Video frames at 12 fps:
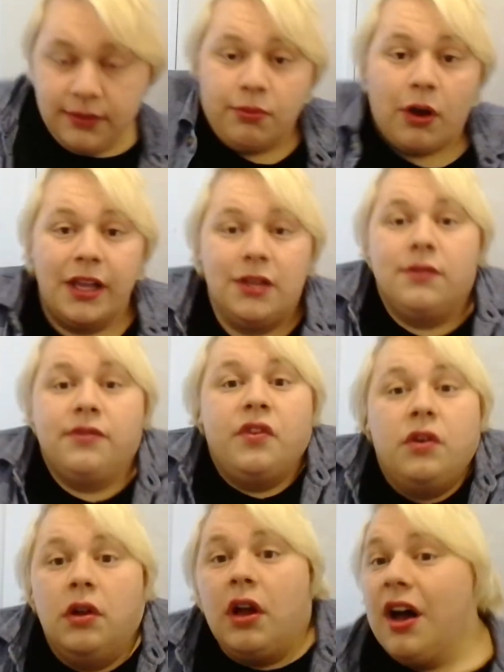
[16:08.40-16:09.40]
I use
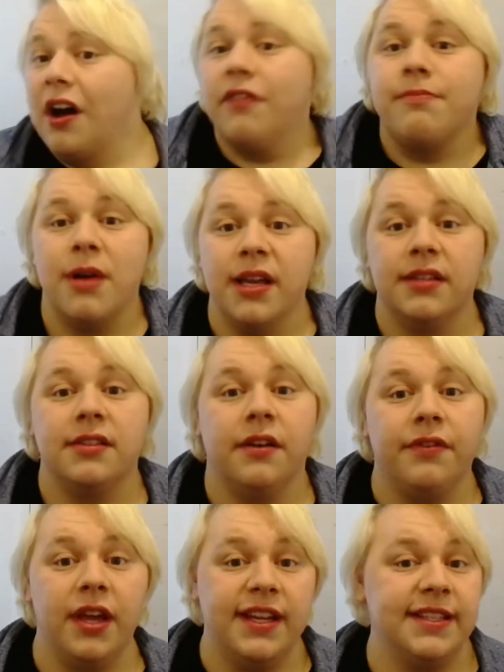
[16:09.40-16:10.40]
for half my stuff
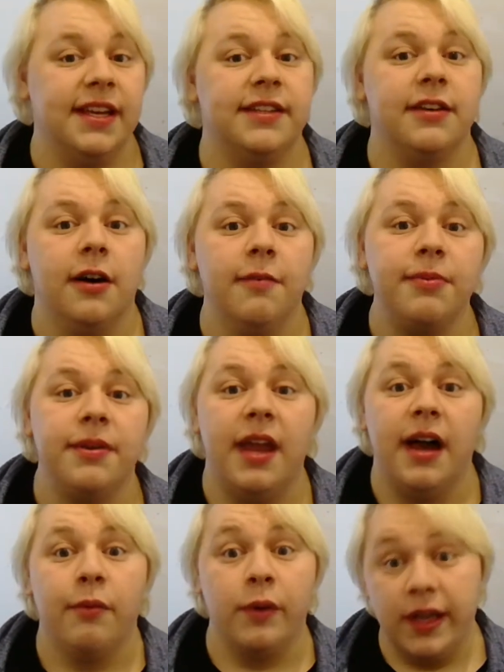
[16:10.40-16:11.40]
that I set up
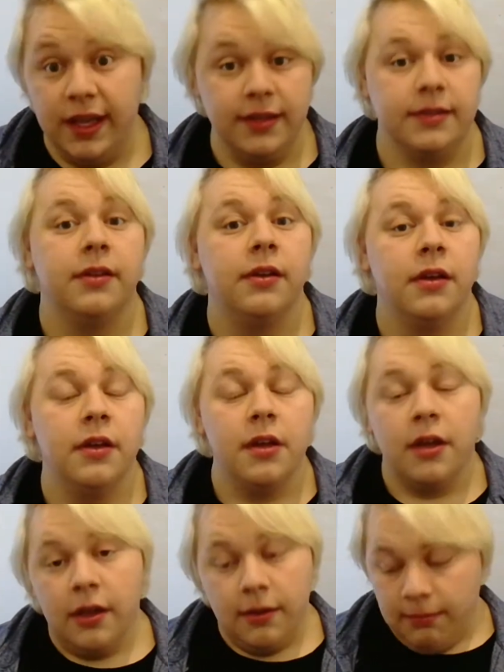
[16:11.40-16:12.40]
now is
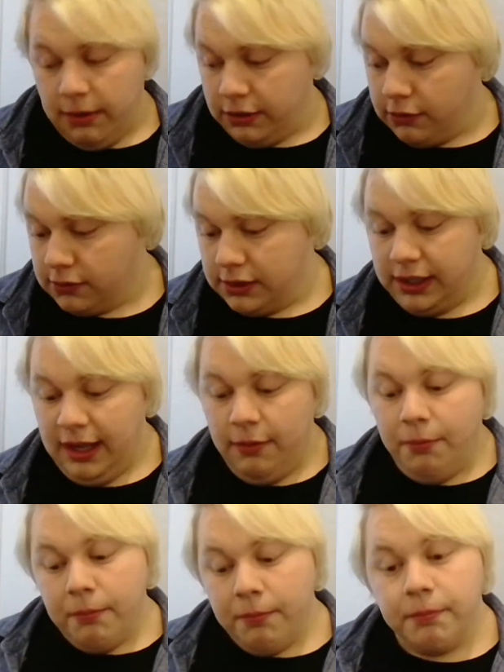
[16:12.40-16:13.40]
my Google account,
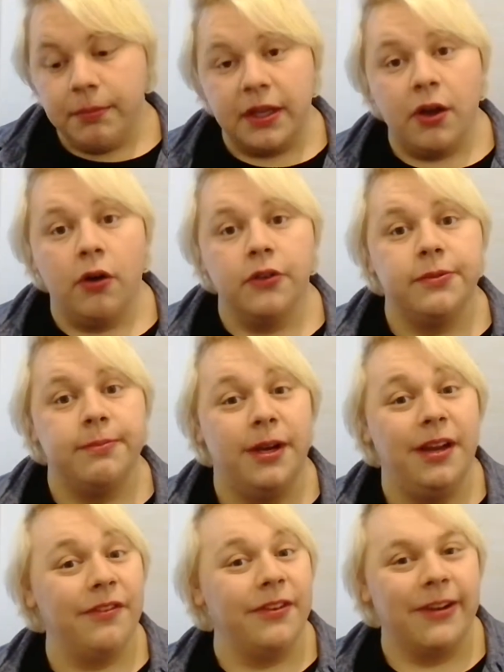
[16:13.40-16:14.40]
because my
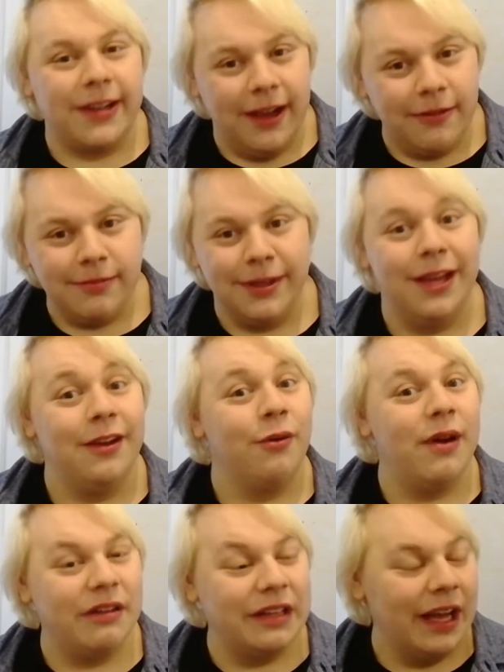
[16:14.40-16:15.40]
other account, my
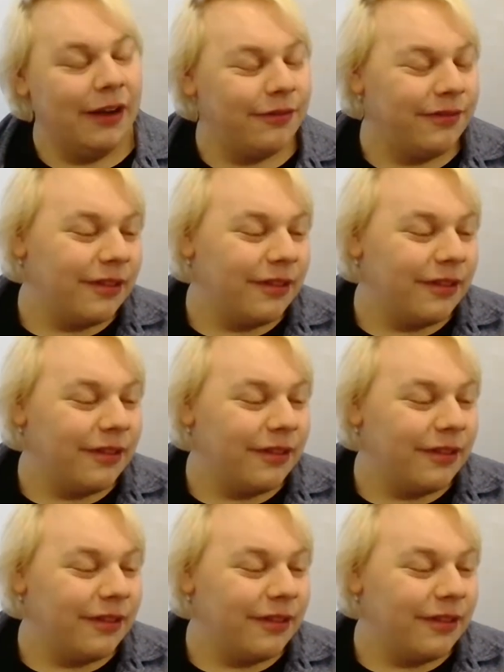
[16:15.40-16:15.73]
AOL account,